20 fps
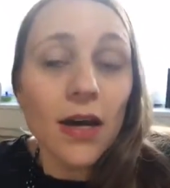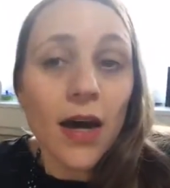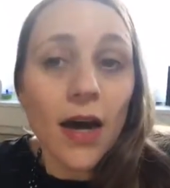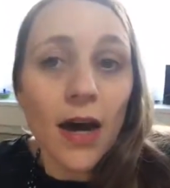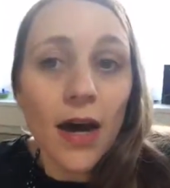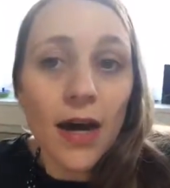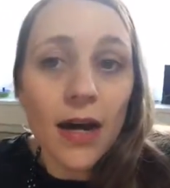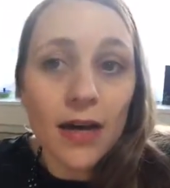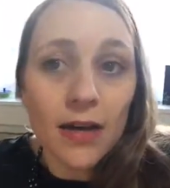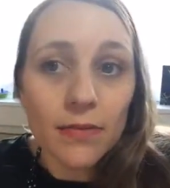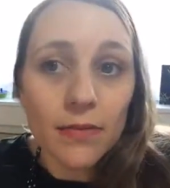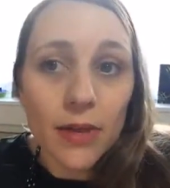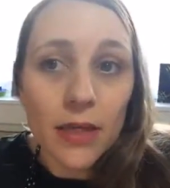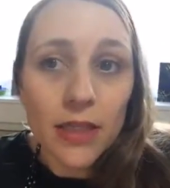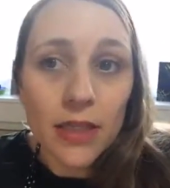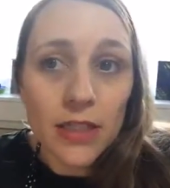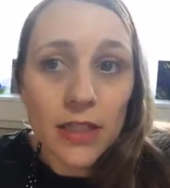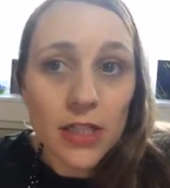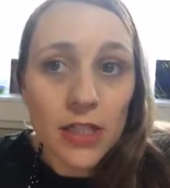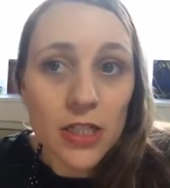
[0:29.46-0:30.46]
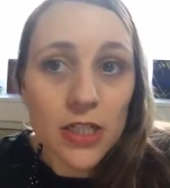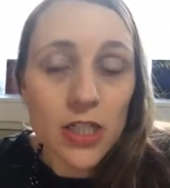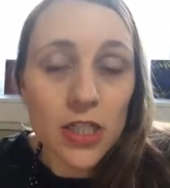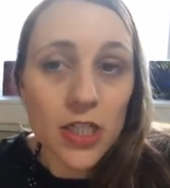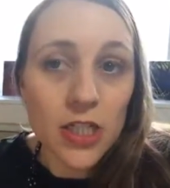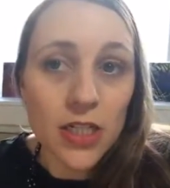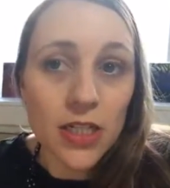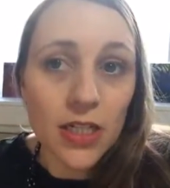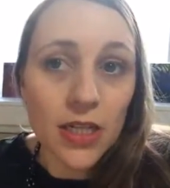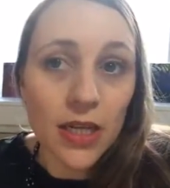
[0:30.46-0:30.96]
Um,
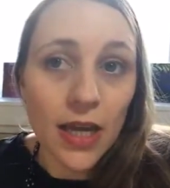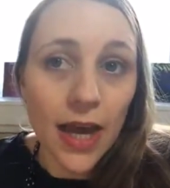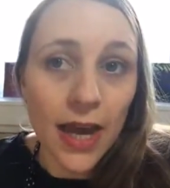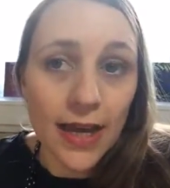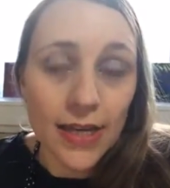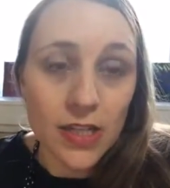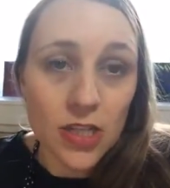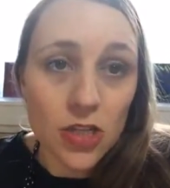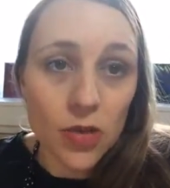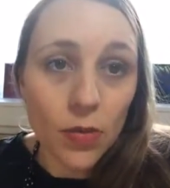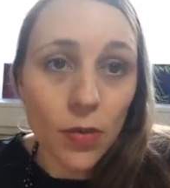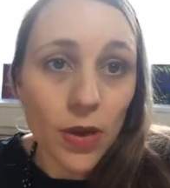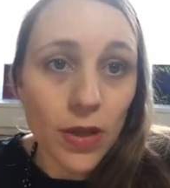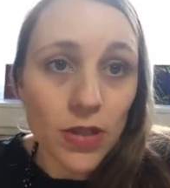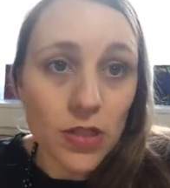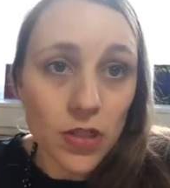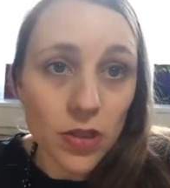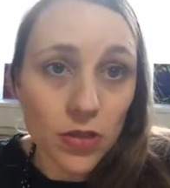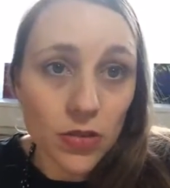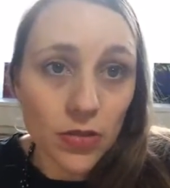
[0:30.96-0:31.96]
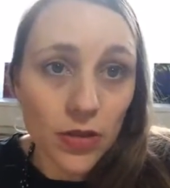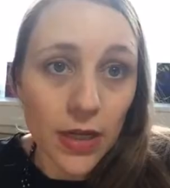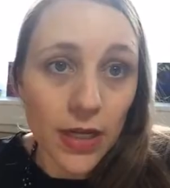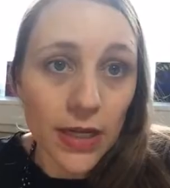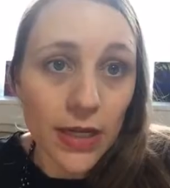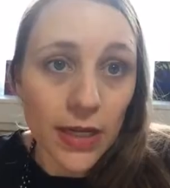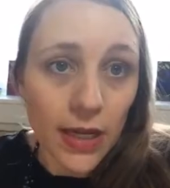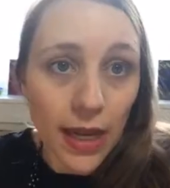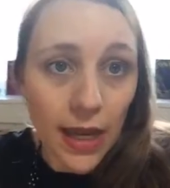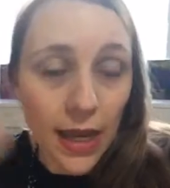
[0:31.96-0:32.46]
she has 3
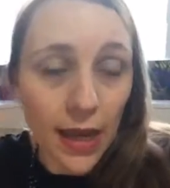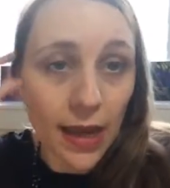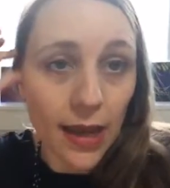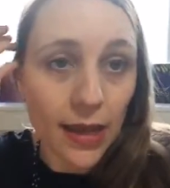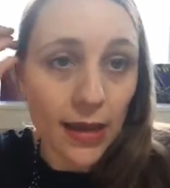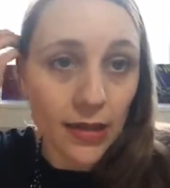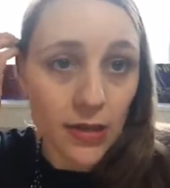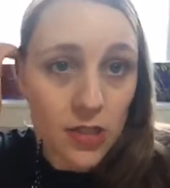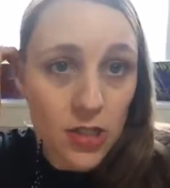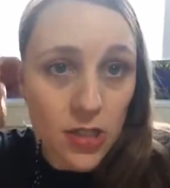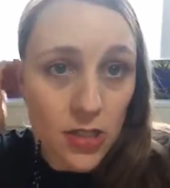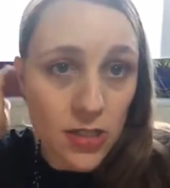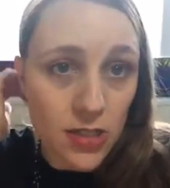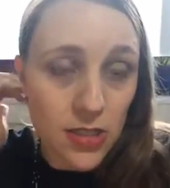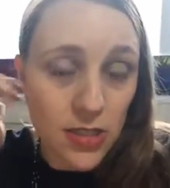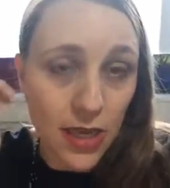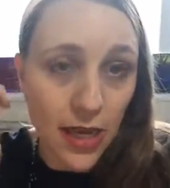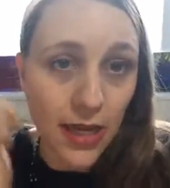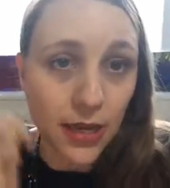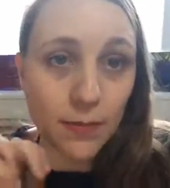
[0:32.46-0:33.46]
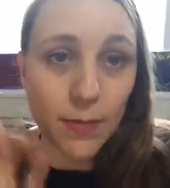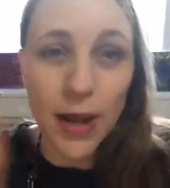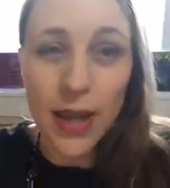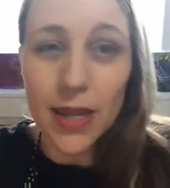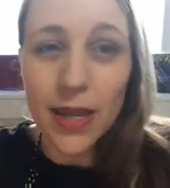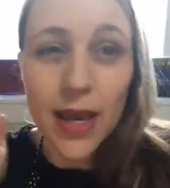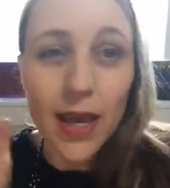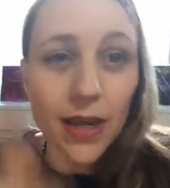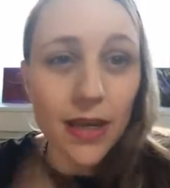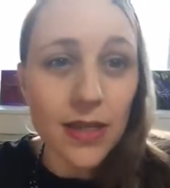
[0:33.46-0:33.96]
children, and she's like, my
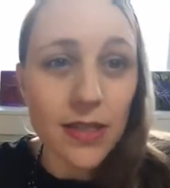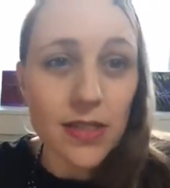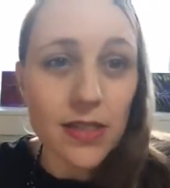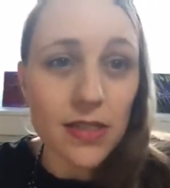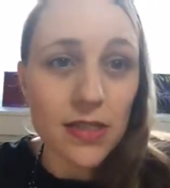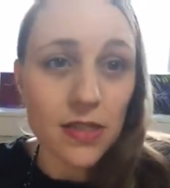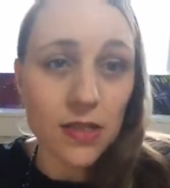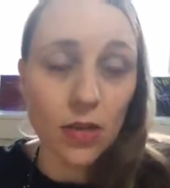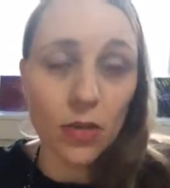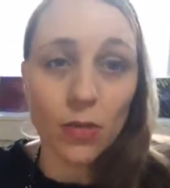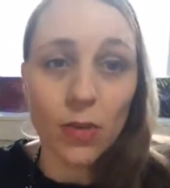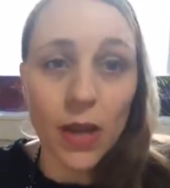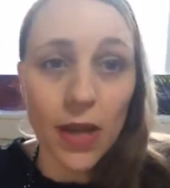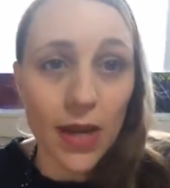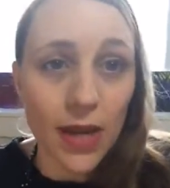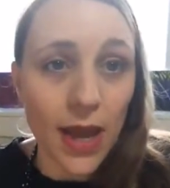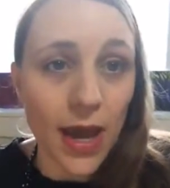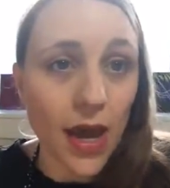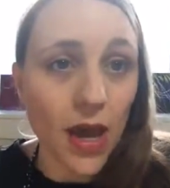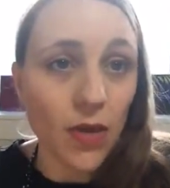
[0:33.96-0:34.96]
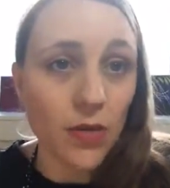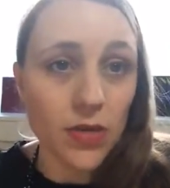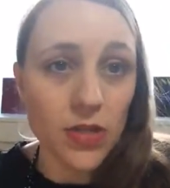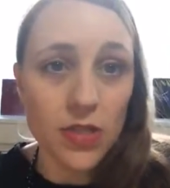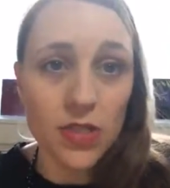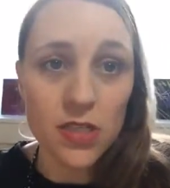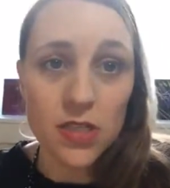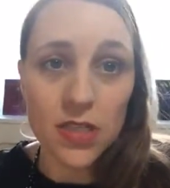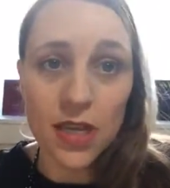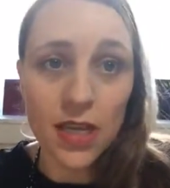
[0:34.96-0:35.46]
youngest is 3 now.
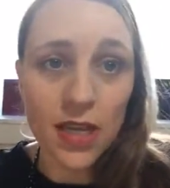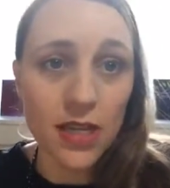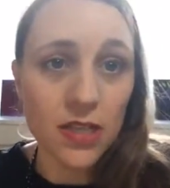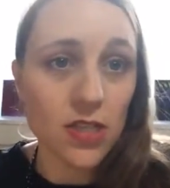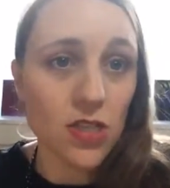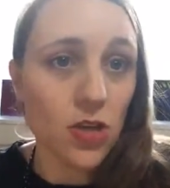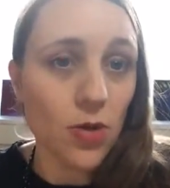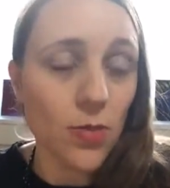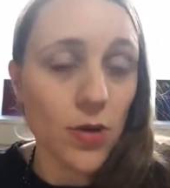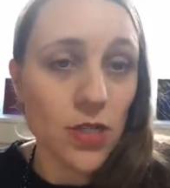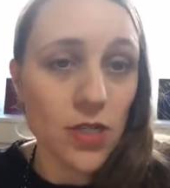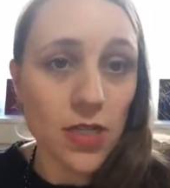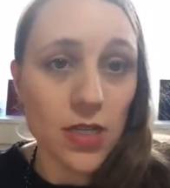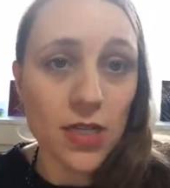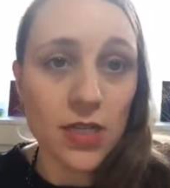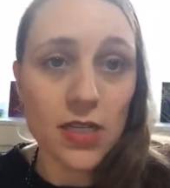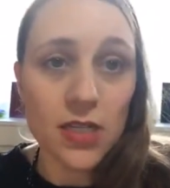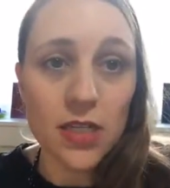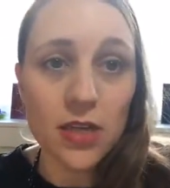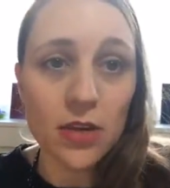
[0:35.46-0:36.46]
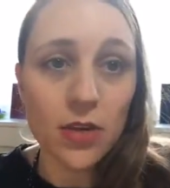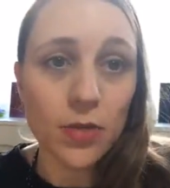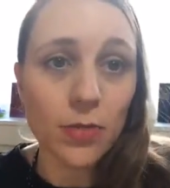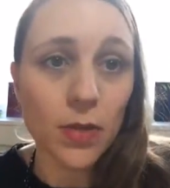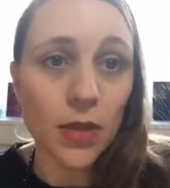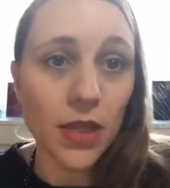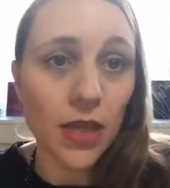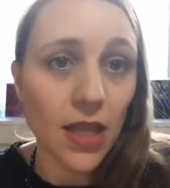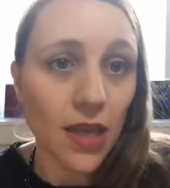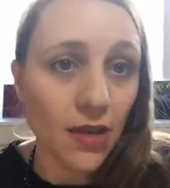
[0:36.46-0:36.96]
It's just going to get so much easier.
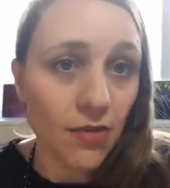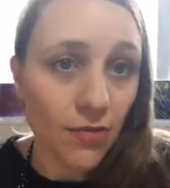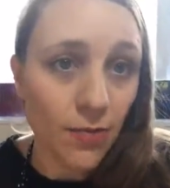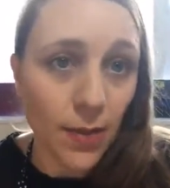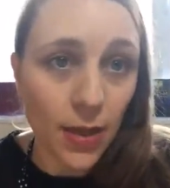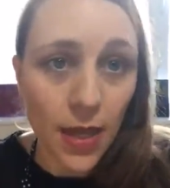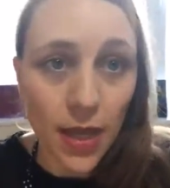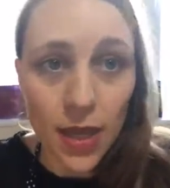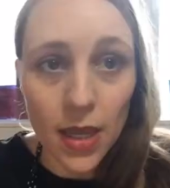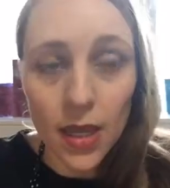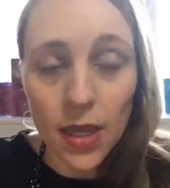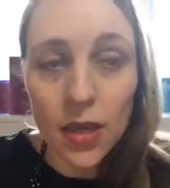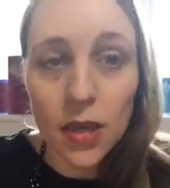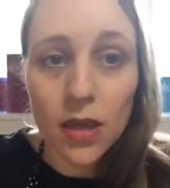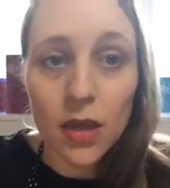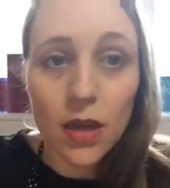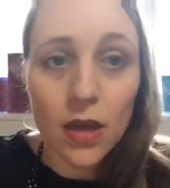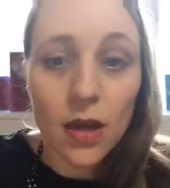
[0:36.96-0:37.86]
Believe me.